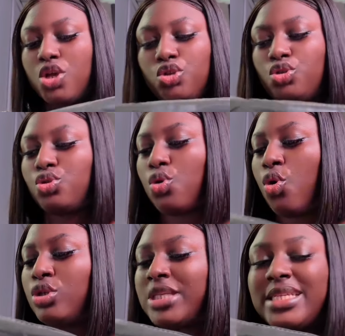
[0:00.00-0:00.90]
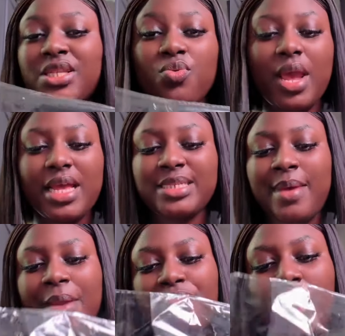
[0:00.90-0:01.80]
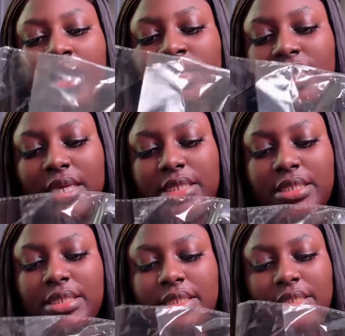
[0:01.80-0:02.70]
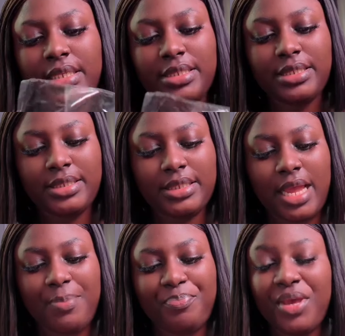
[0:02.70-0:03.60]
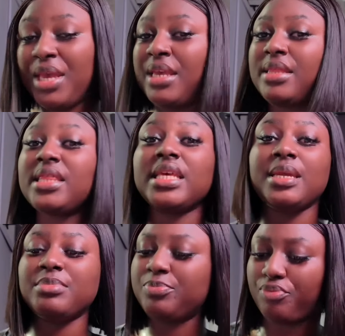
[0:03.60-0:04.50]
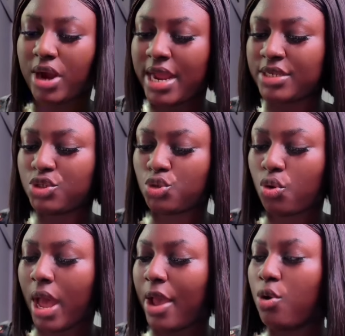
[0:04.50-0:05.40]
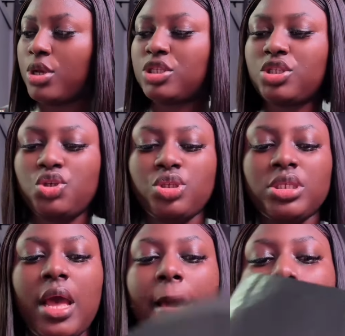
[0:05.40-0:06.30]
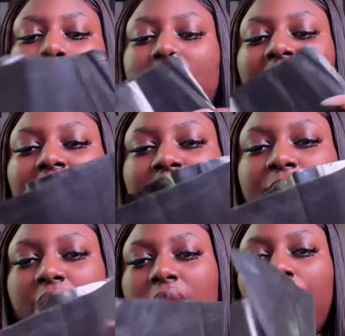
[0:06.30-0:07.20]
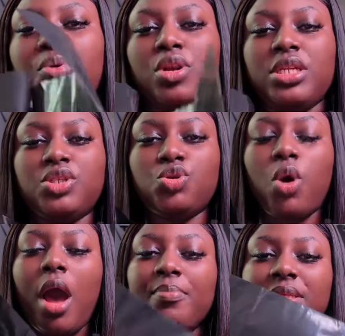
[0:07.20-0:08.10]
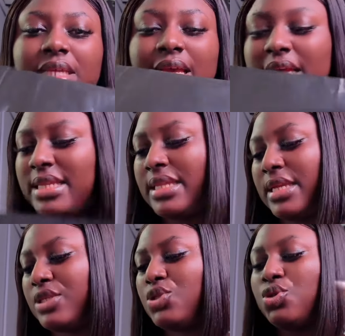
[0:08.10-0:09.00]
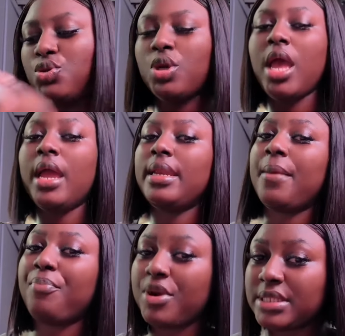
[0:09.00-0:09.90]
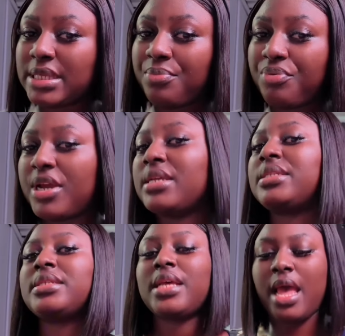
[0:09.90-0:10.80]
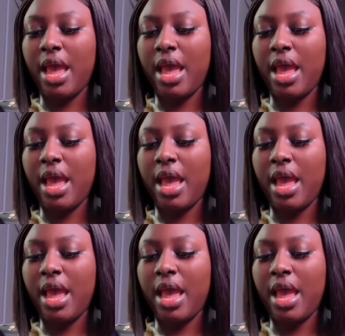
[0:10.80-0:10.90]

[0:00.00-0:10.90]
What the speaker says: So sassy wares, my brand is a pink brand, so I always use black Miller polish. So I'll be taking this to the printing press.